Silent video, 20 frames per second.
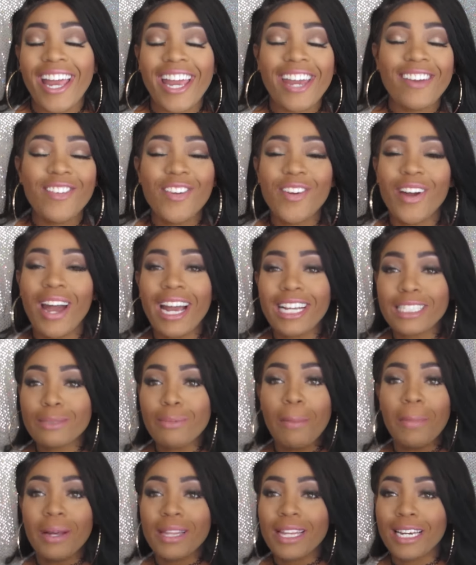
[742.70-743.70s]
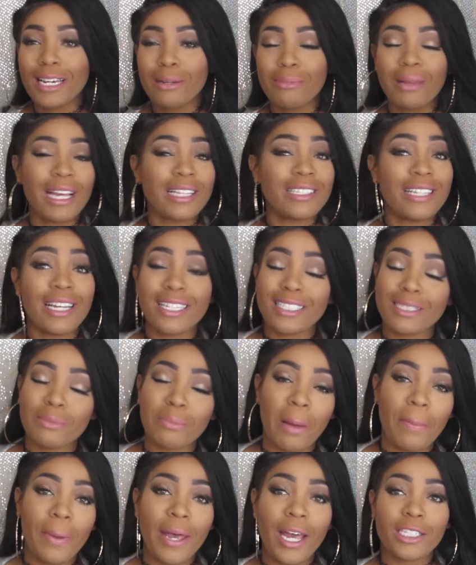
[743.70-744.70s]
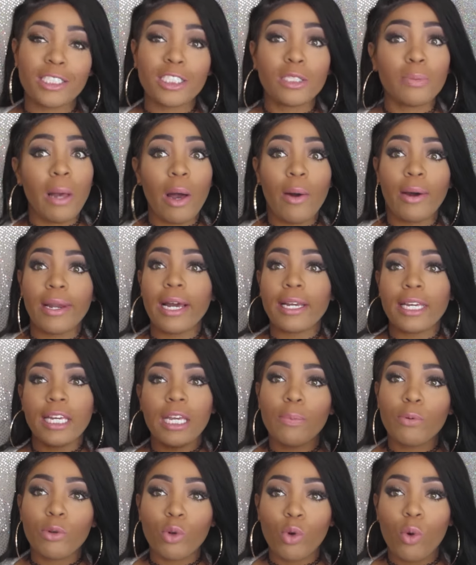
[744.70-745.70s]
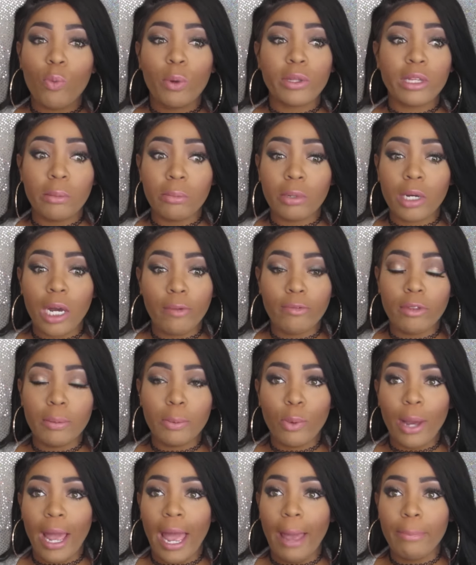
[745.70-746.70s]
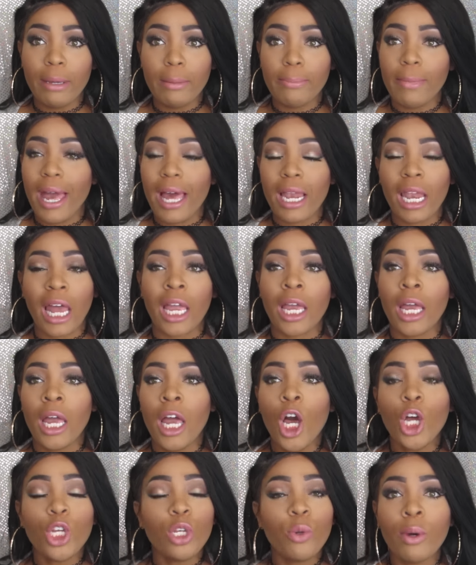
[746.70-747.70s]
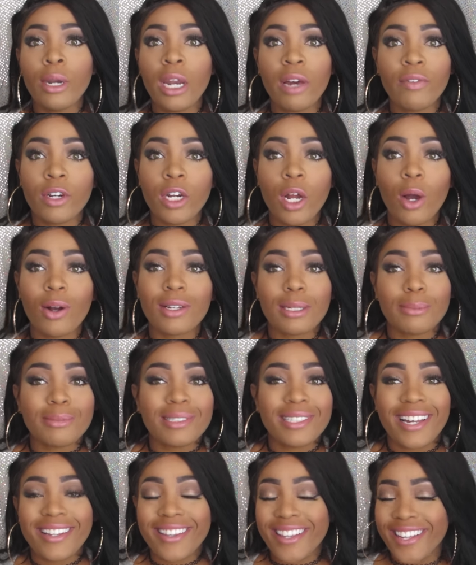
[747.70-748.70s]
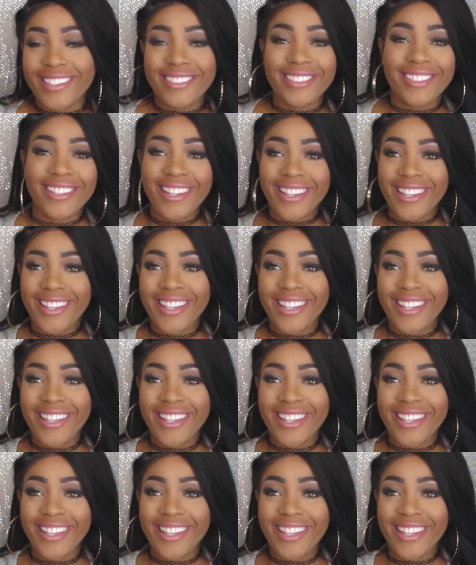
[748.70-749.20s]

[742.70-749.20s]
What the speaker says: if you ask my mother, and they say, this is my pageant smile, and I keep it on whether I'm comfortable, happy, mad. Like, you will never know, because I'm just like this